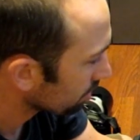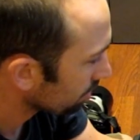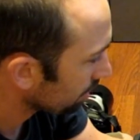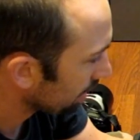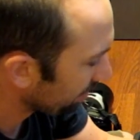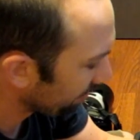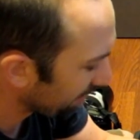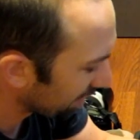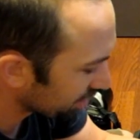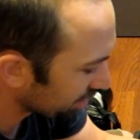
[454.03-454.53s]

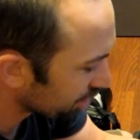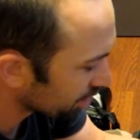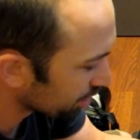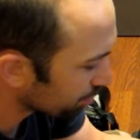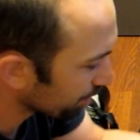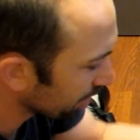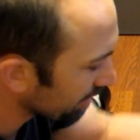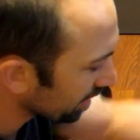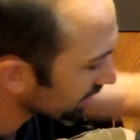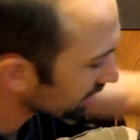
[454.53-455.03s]
that's
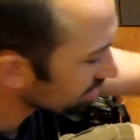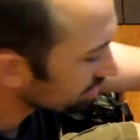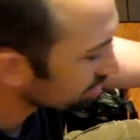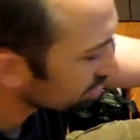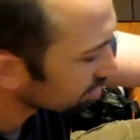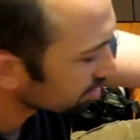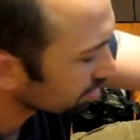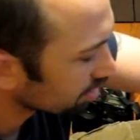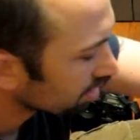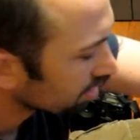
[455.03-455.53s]
just
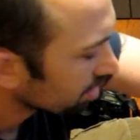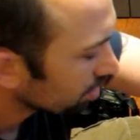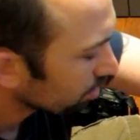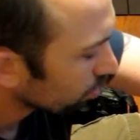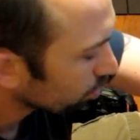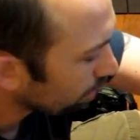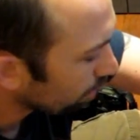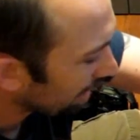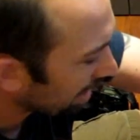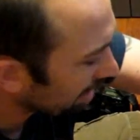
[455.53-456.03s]
because
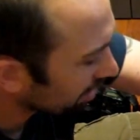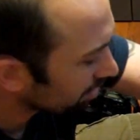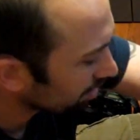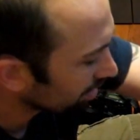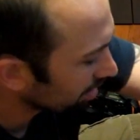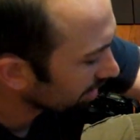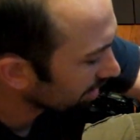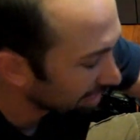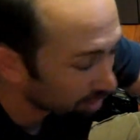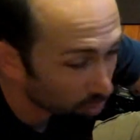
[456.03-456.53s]
while
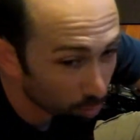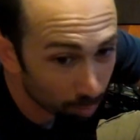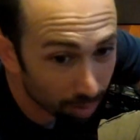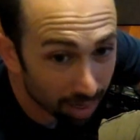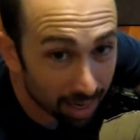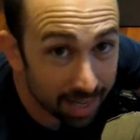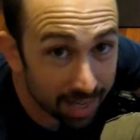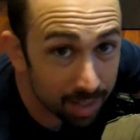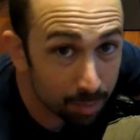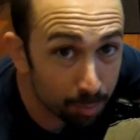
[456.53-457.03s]
I don't
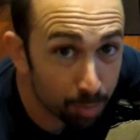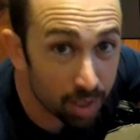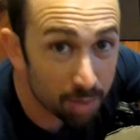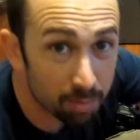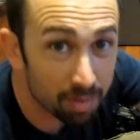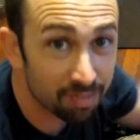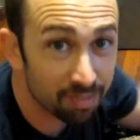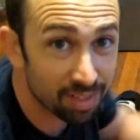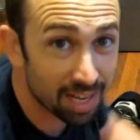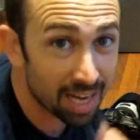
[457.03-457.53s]
mind putting
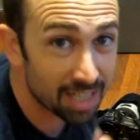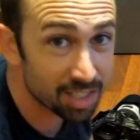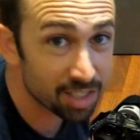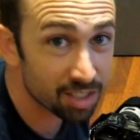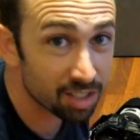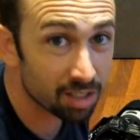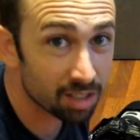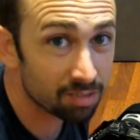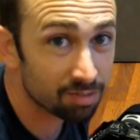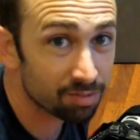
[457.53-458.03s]
my flashes
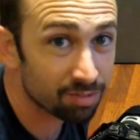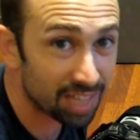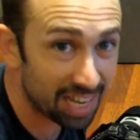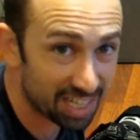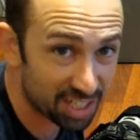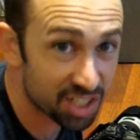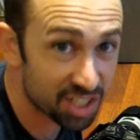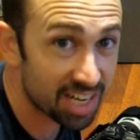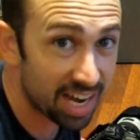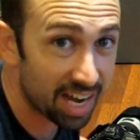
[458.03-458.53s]
on
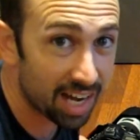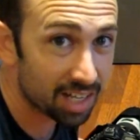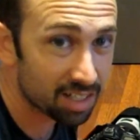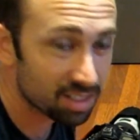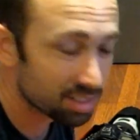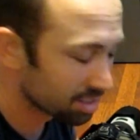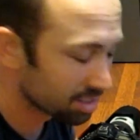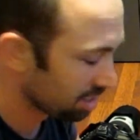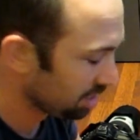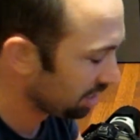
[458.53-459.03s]
flash
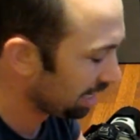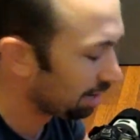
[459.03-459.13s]
stands,